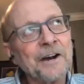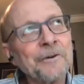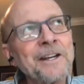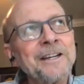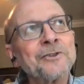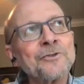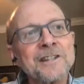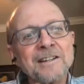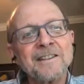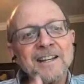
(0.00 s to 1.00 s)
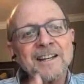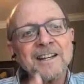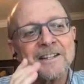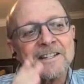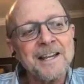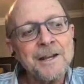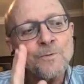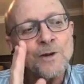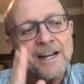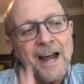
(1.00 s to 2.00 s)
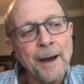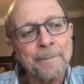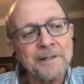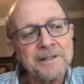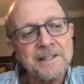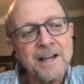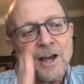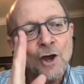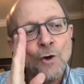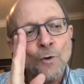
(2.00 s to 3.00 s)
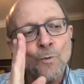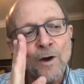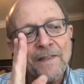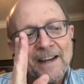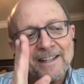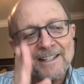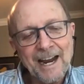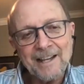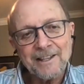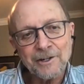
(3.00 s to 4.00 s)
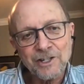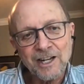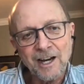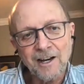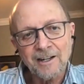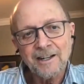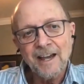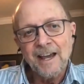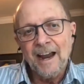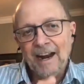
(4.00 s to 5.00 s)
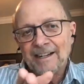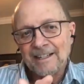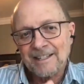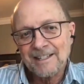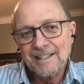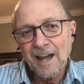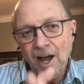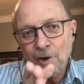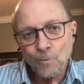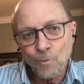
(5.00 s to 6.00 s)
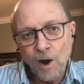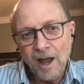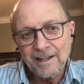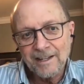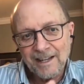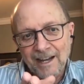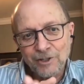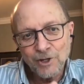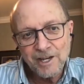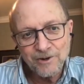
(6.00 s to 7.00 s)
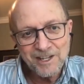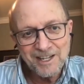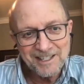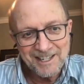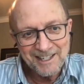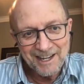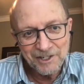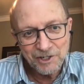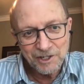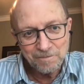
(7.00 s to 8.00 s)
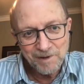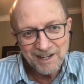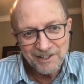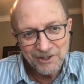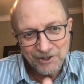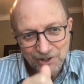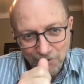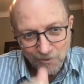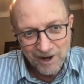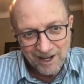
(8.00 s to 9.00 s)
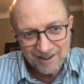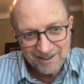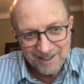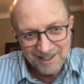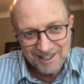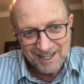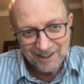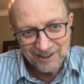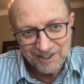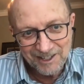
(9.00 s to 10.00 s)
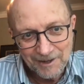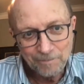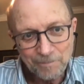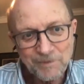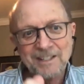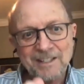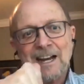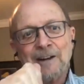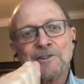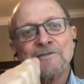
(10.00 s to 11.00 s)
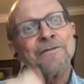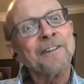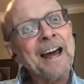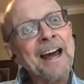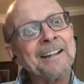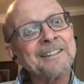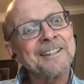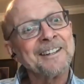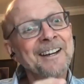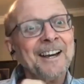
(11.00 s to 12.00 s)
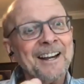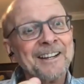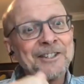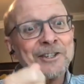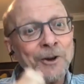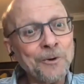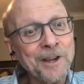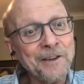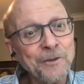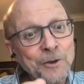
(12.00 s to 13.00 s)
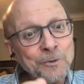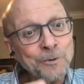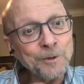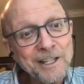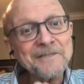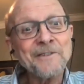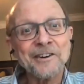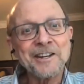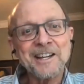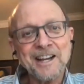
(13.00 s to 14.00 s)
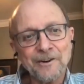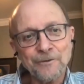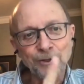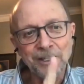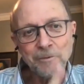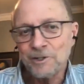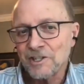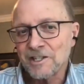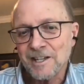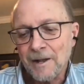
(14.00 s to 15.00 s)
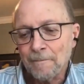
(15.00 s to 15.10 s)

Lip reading: interesting thing to see what happens when they take their tongue and it's not right, and you hear the intonation because there's no ring to the sound. It sounds flat. And so if you listen very carefully, which is,